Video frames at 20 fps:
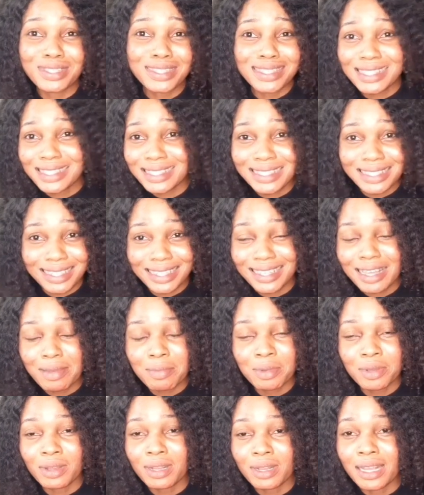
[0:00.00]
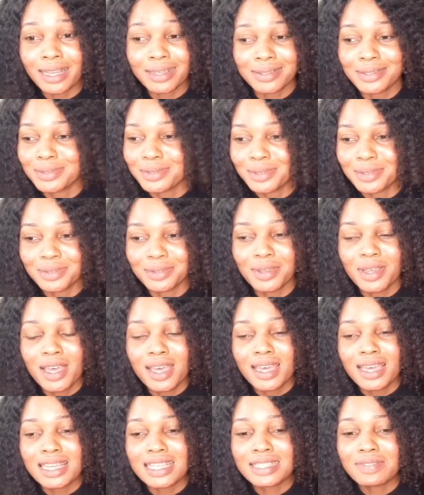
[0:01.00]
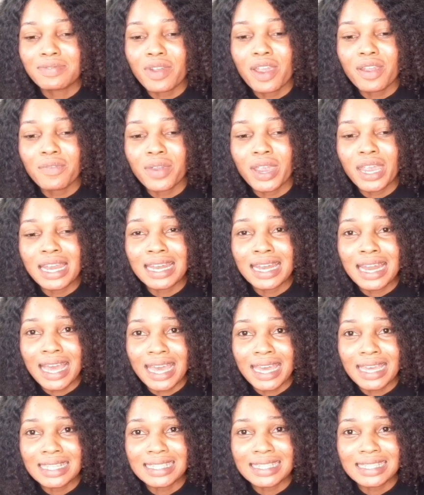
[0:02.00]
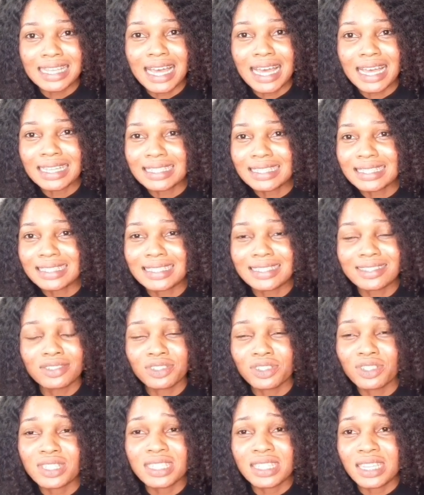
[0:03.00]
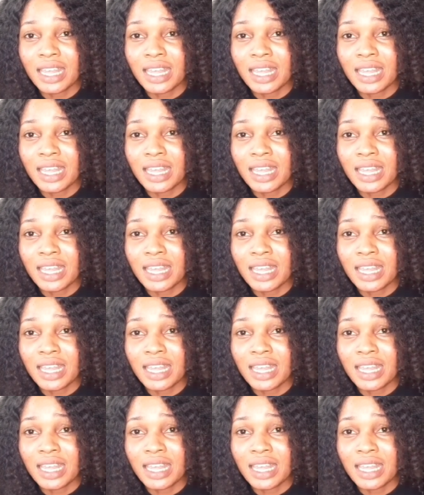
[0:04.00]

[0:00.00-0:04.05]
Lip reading: Let me not lie to you. It's very, very light and it's just there.